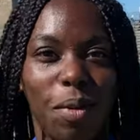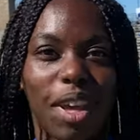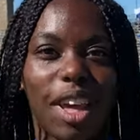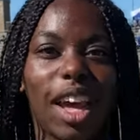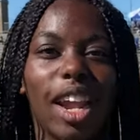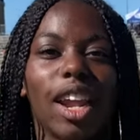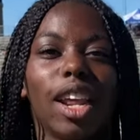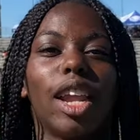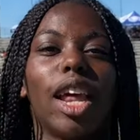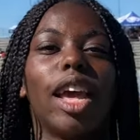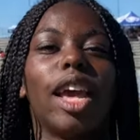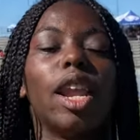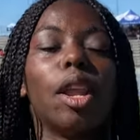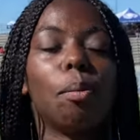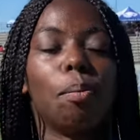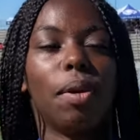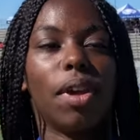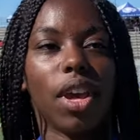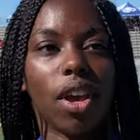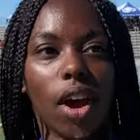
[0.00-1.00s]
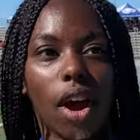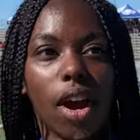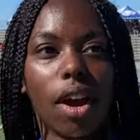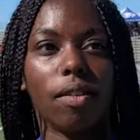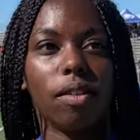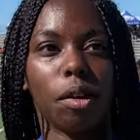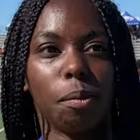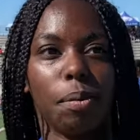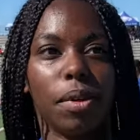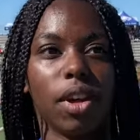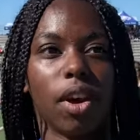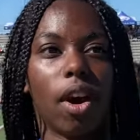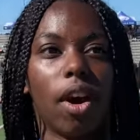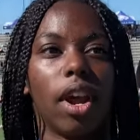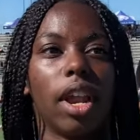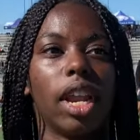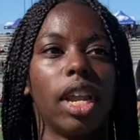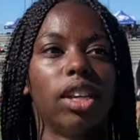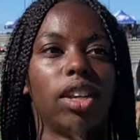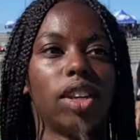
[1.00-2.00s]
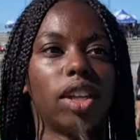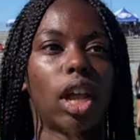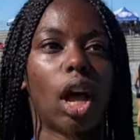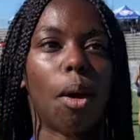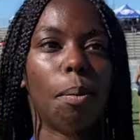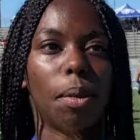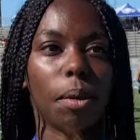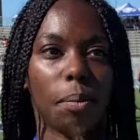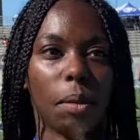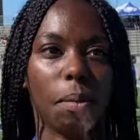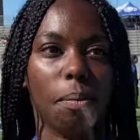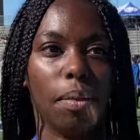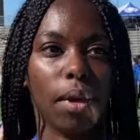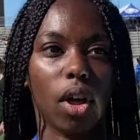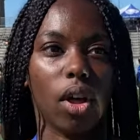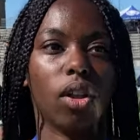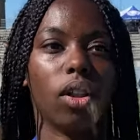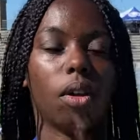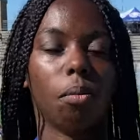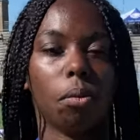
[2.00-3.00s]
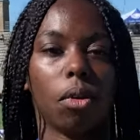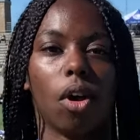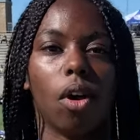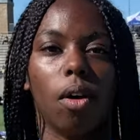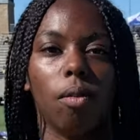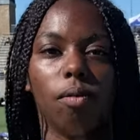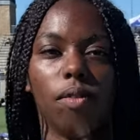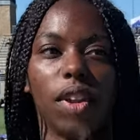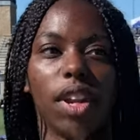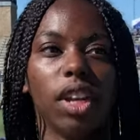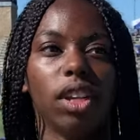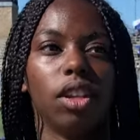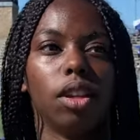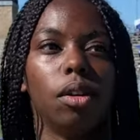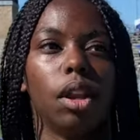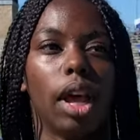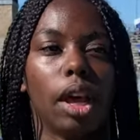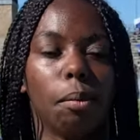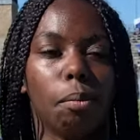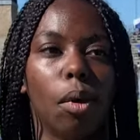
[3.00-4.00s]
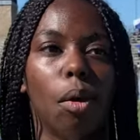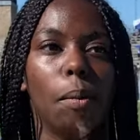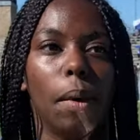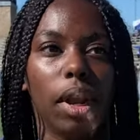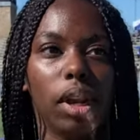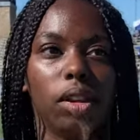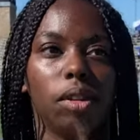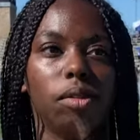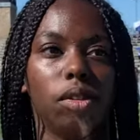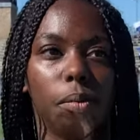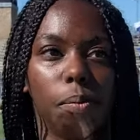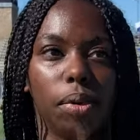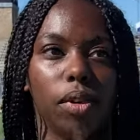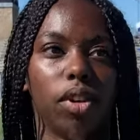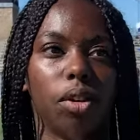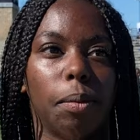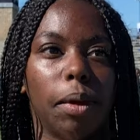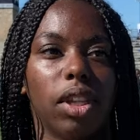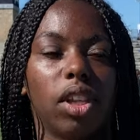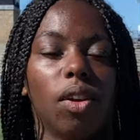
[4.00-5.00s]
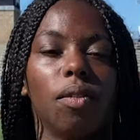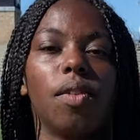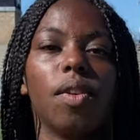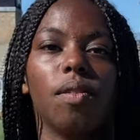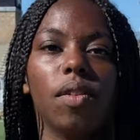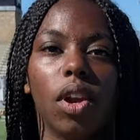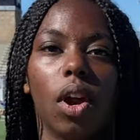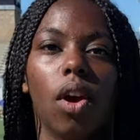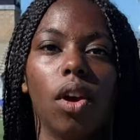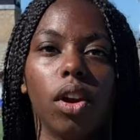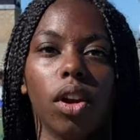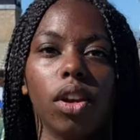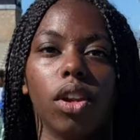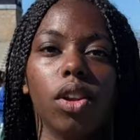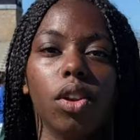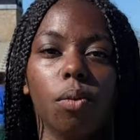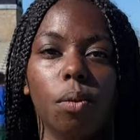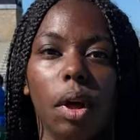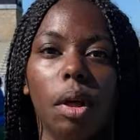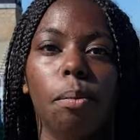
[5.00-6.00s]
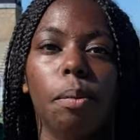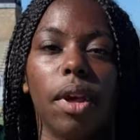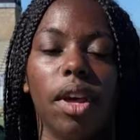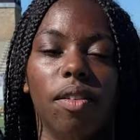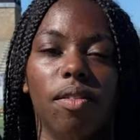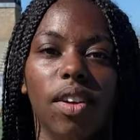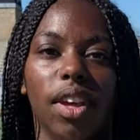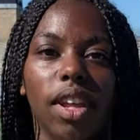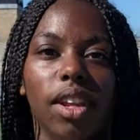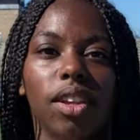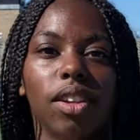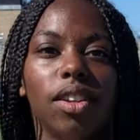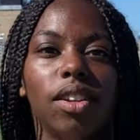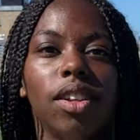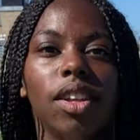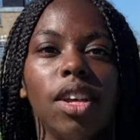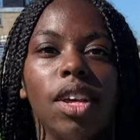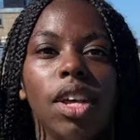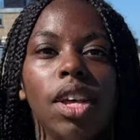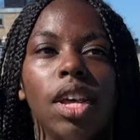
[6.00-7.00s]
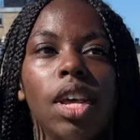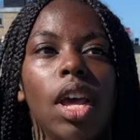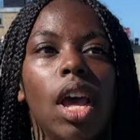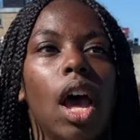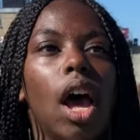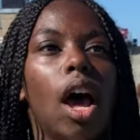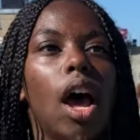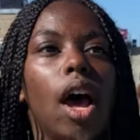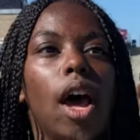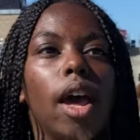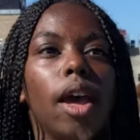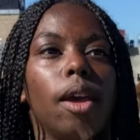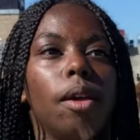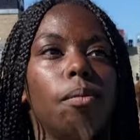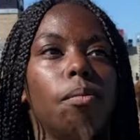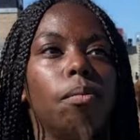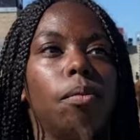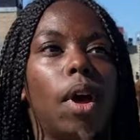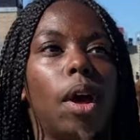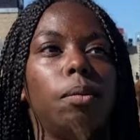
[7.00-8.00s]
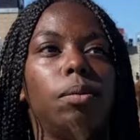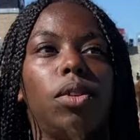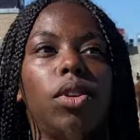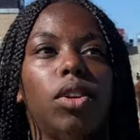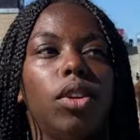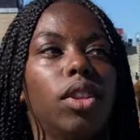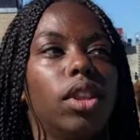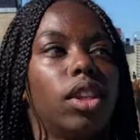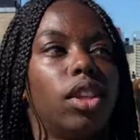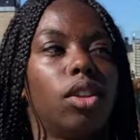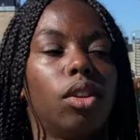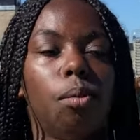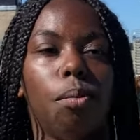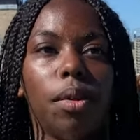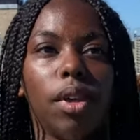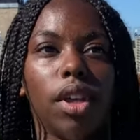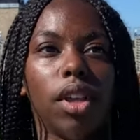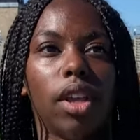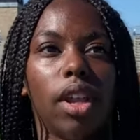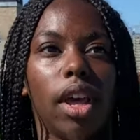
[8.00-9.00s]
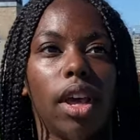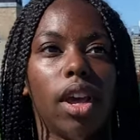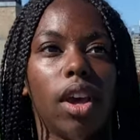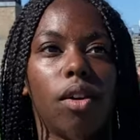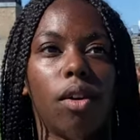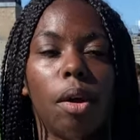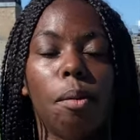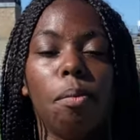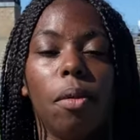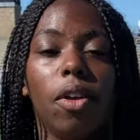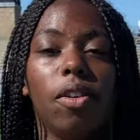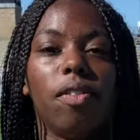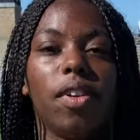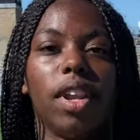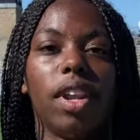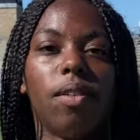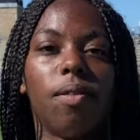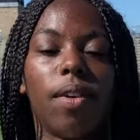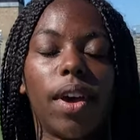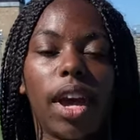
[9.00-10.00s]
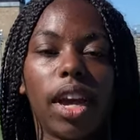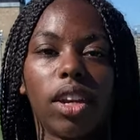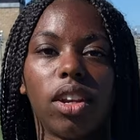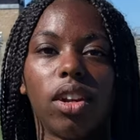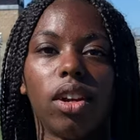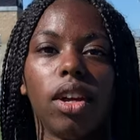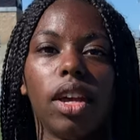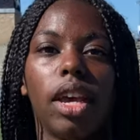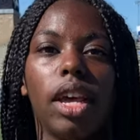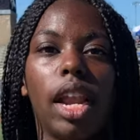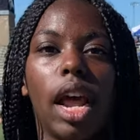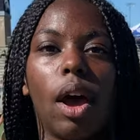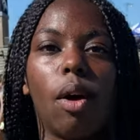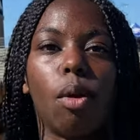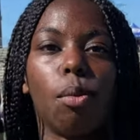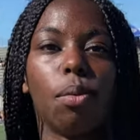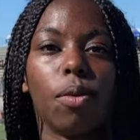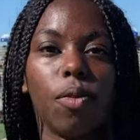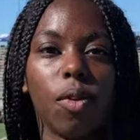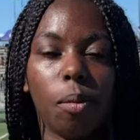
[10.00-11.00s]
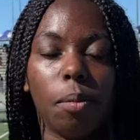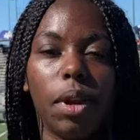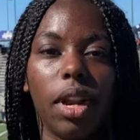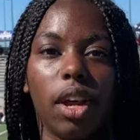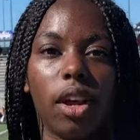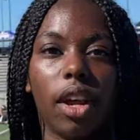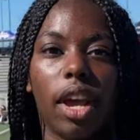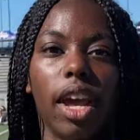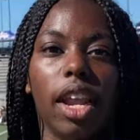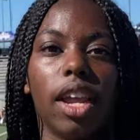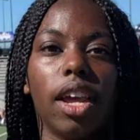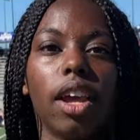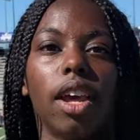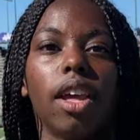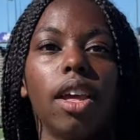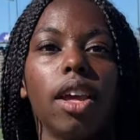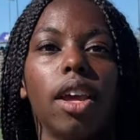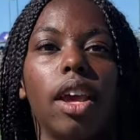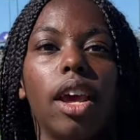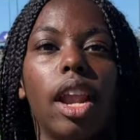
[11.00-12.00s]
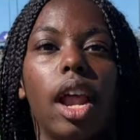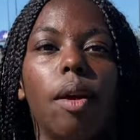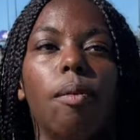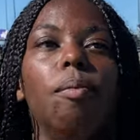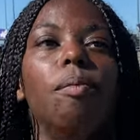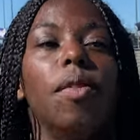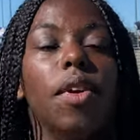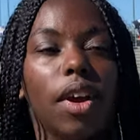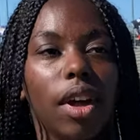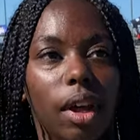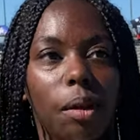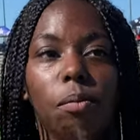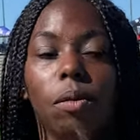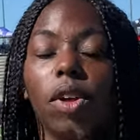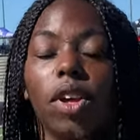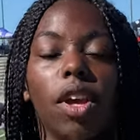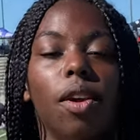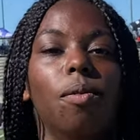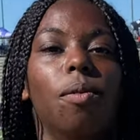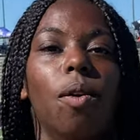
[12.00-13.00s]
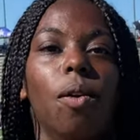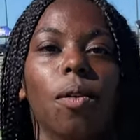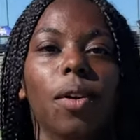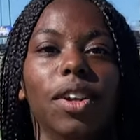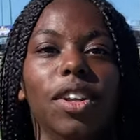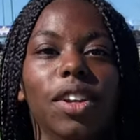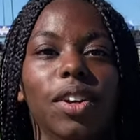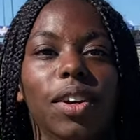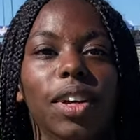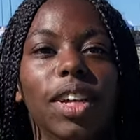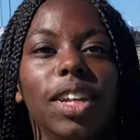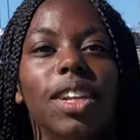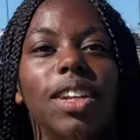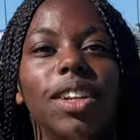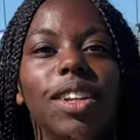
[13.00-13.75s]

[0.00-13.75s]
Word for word: been getting like hitting PR after PR, and it's just helping me build confidence and like momentum to push myself even harder to do well in my events. I'm I'm sure this will be like a great motivating factor in how I perform in Arcadia, and I'm I'm looking forward to it.